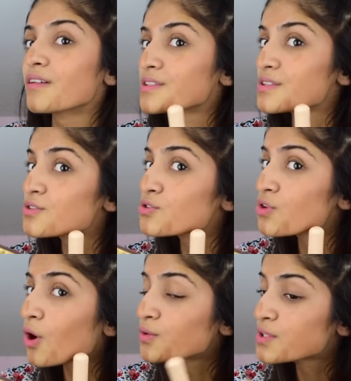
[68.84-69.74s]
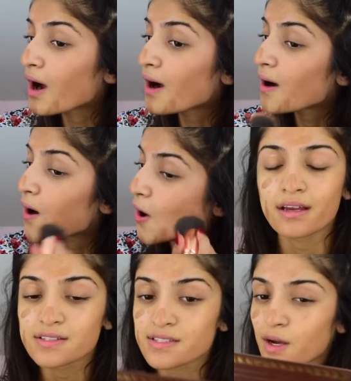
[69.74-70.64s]
This is so
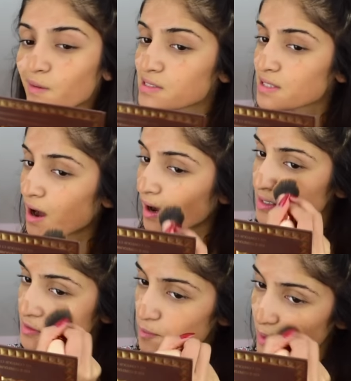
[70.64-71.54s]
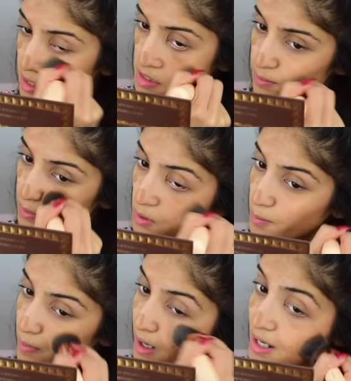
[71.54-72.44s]
dark. So it's kind of
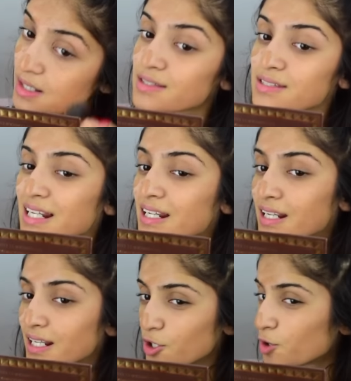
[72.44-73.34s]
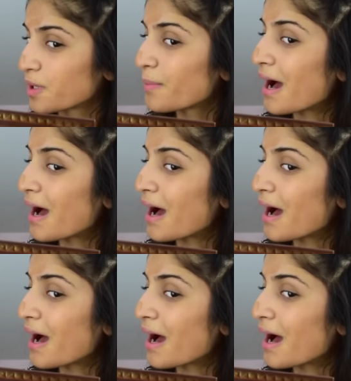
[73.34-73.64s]
blendable, but it's a little bit